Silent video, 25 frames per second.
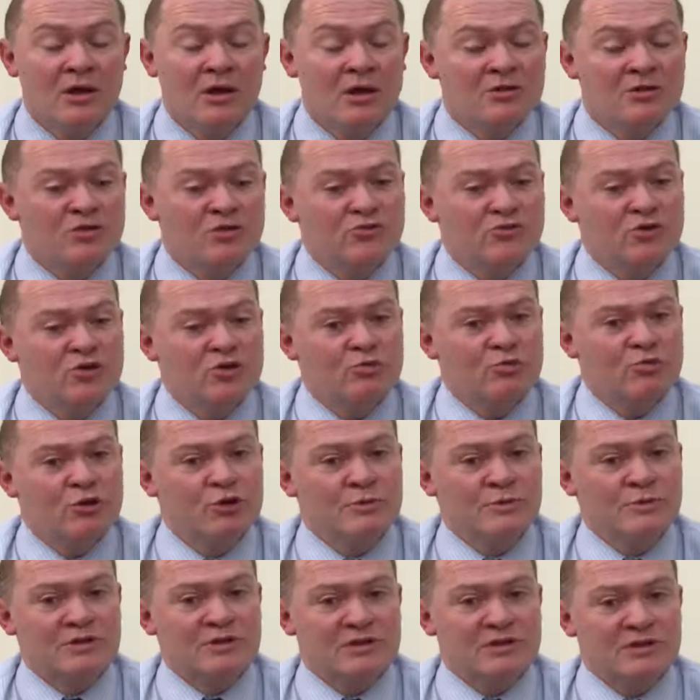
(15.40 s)
The real
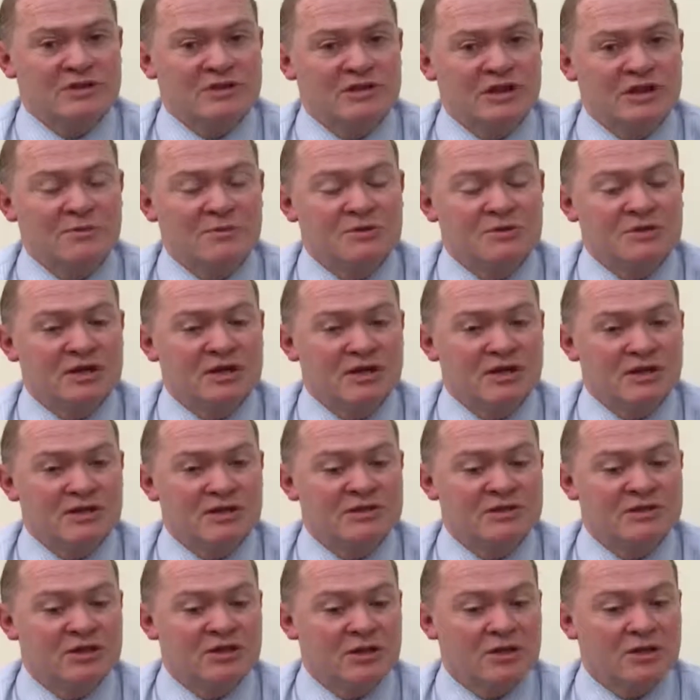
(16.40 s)
purpose of the sleep study
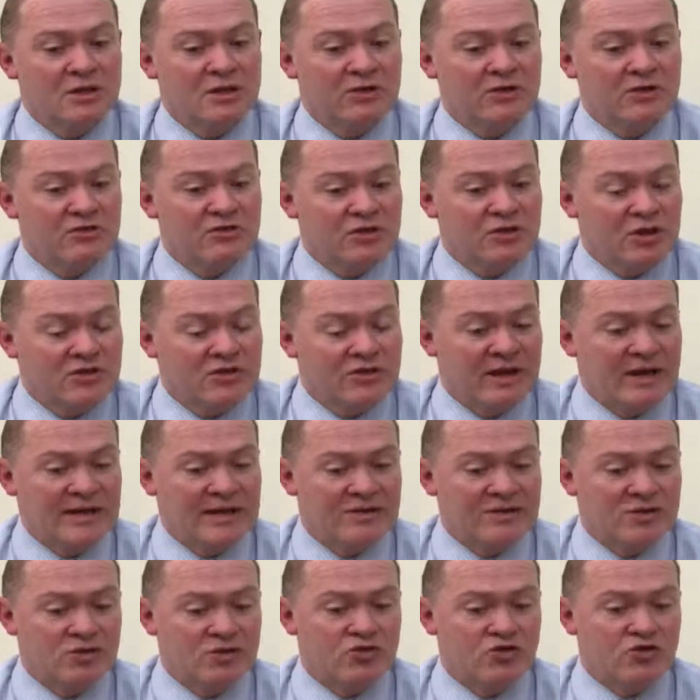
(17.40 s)
is so that as
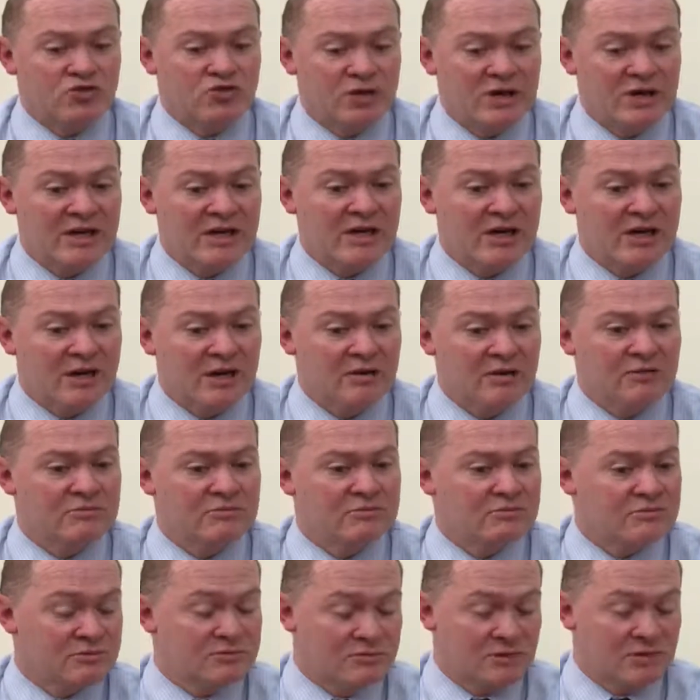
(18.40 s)
a treating
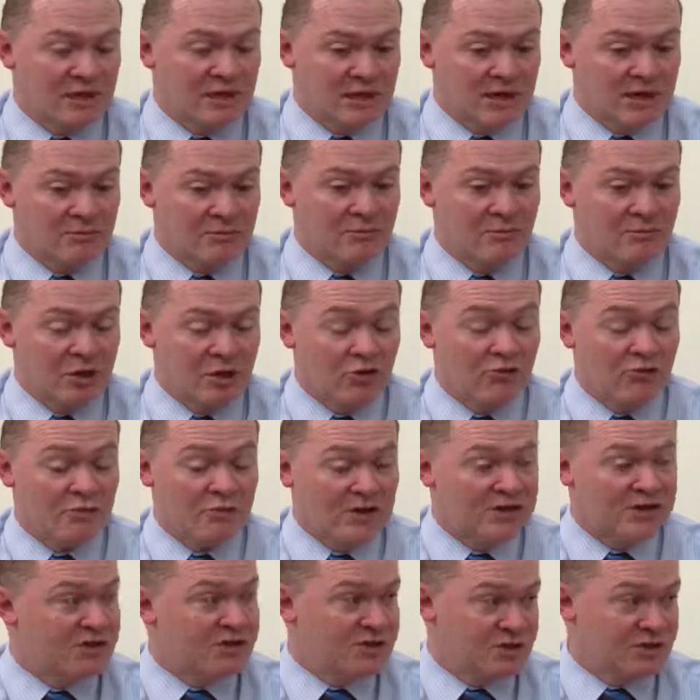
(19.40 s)
health
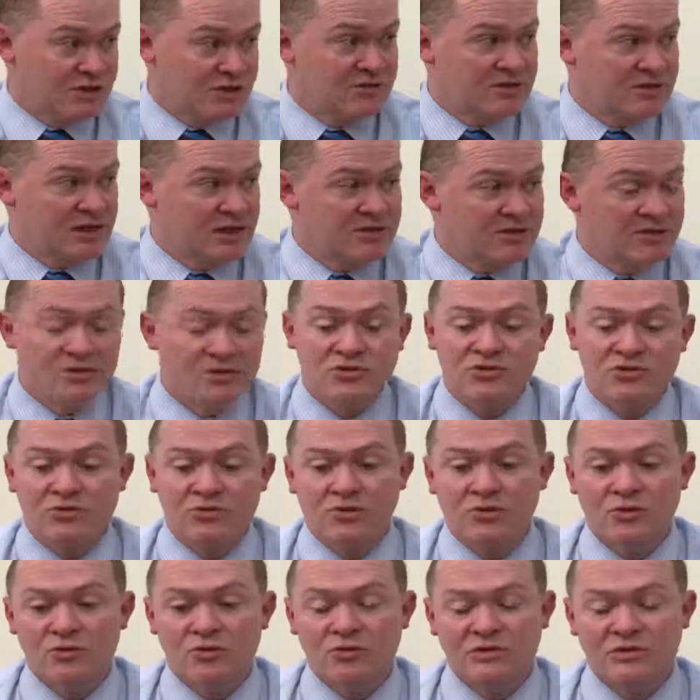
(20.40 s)
practitioner, dentist
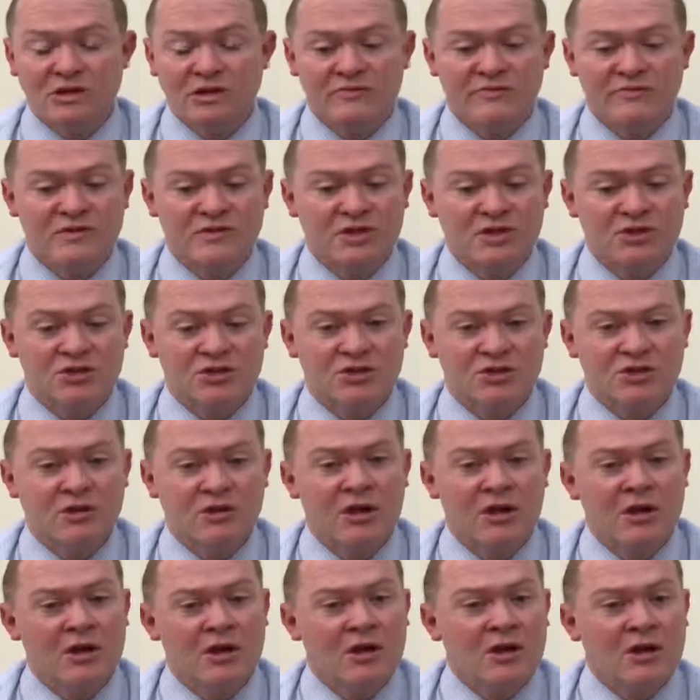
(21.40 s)
or sleep physician,
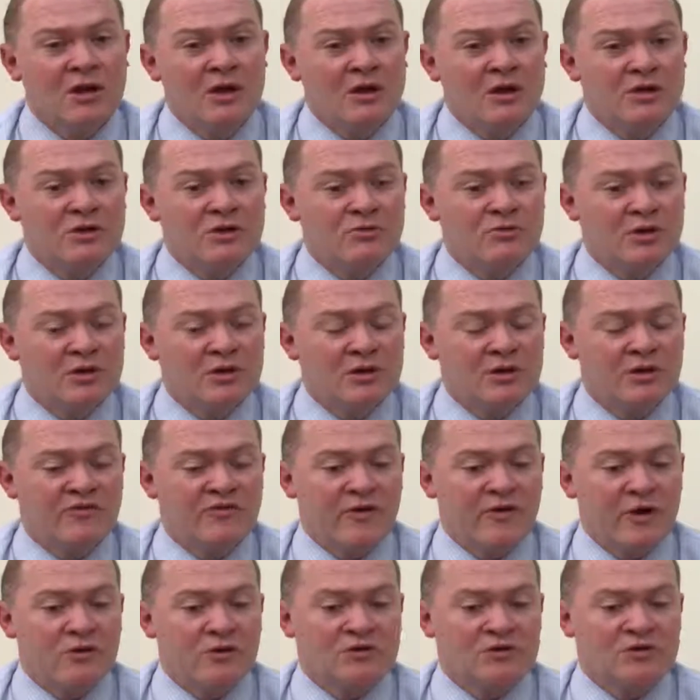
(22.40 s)
you're really
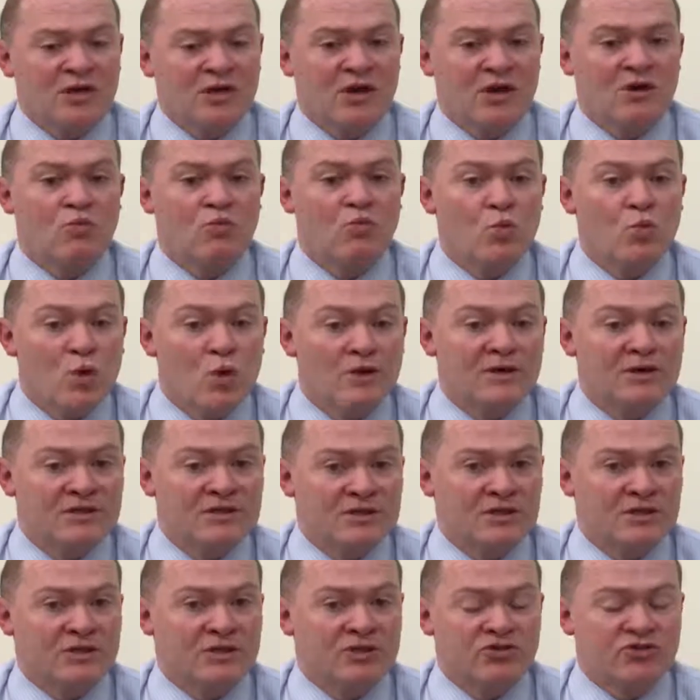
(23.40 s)
focusing on what is
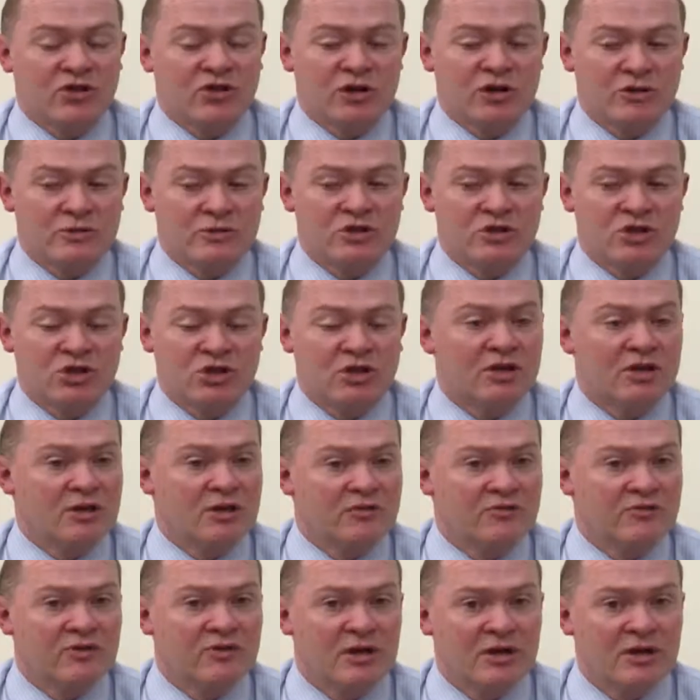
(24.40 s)
it you're trying to
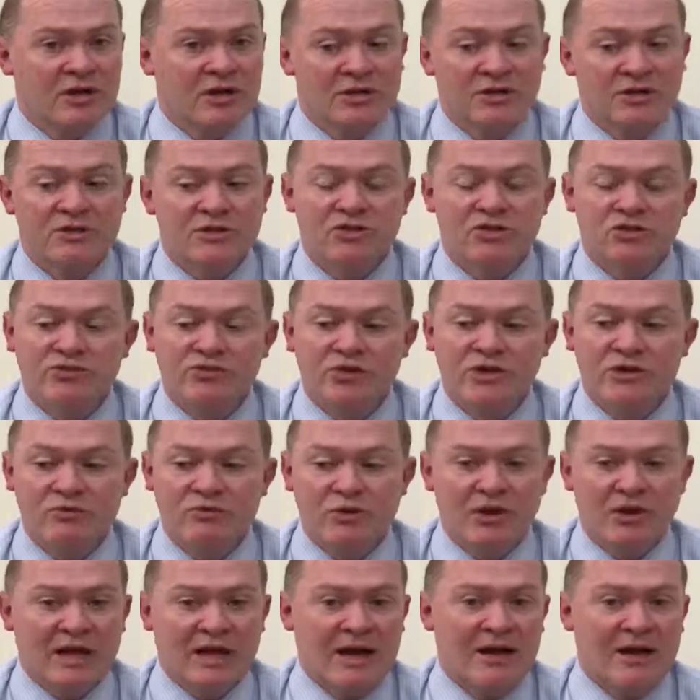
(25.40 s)
achieve. And there's three
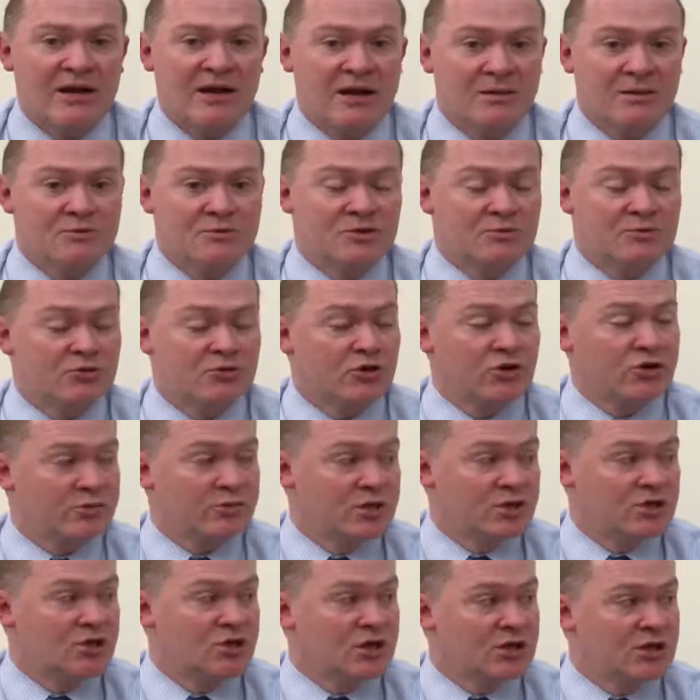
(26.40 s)
real outcomes I'm trying to
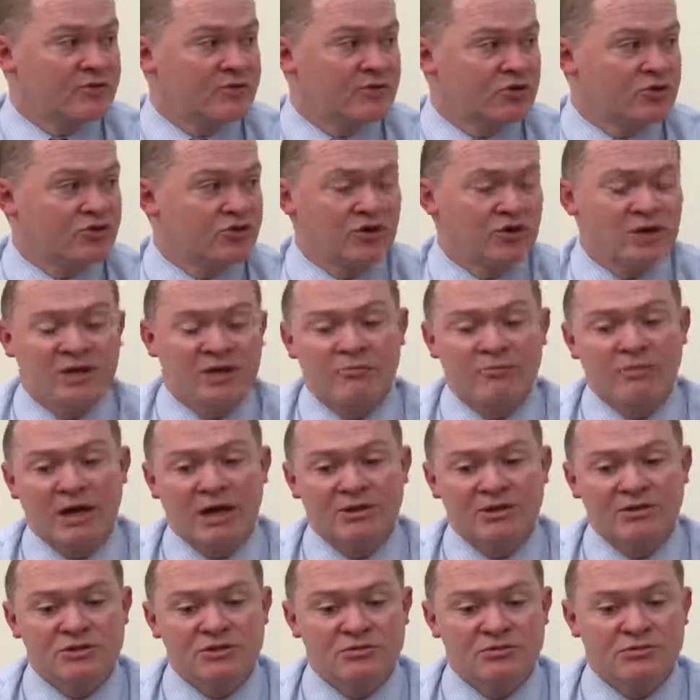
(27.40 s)
achieve in treating
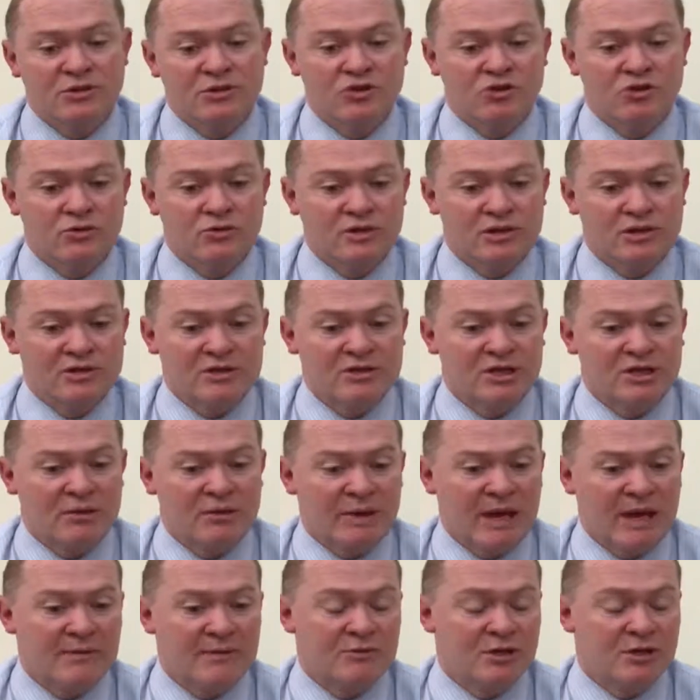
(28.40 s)
patients with snoring and sleep
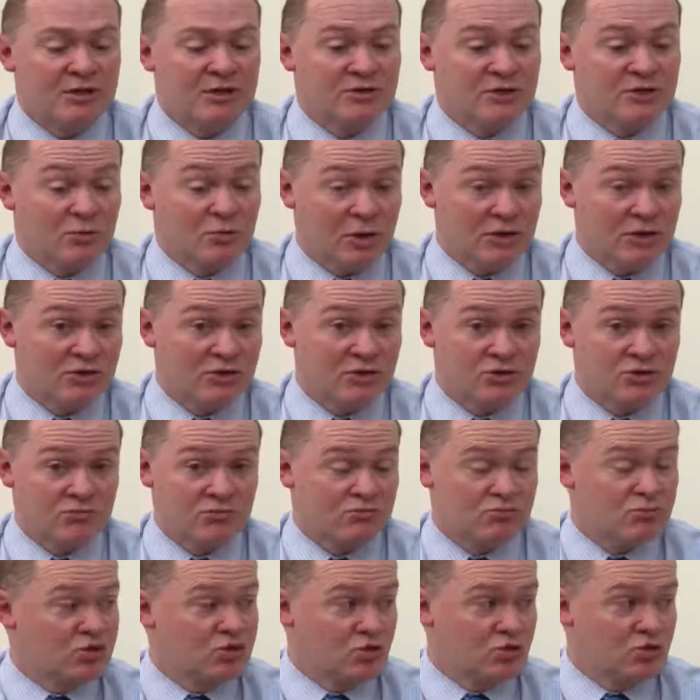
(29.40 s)
apnea. So one's
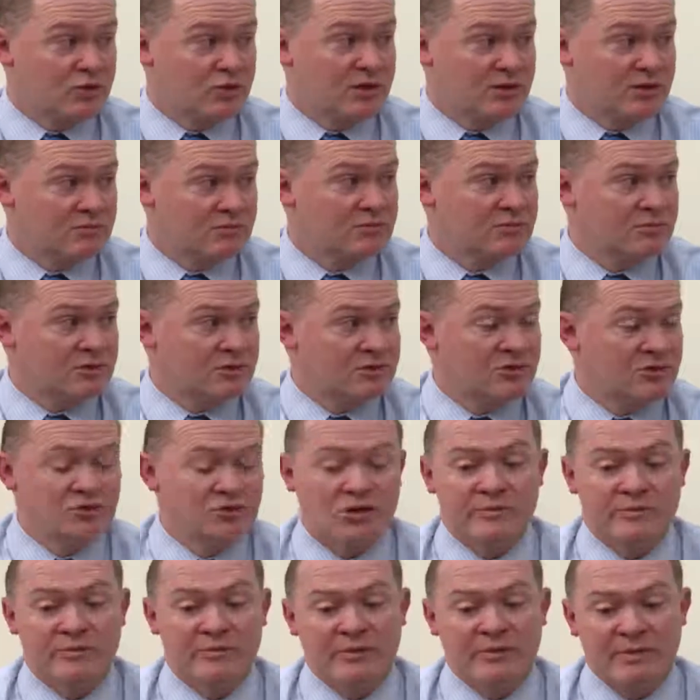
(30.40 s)
snoring, it's
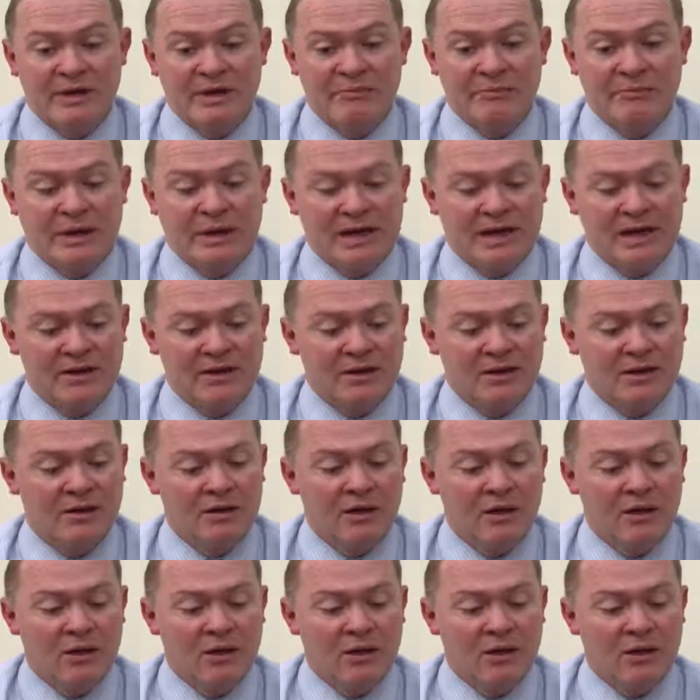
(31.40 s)
disturbing the bed partner.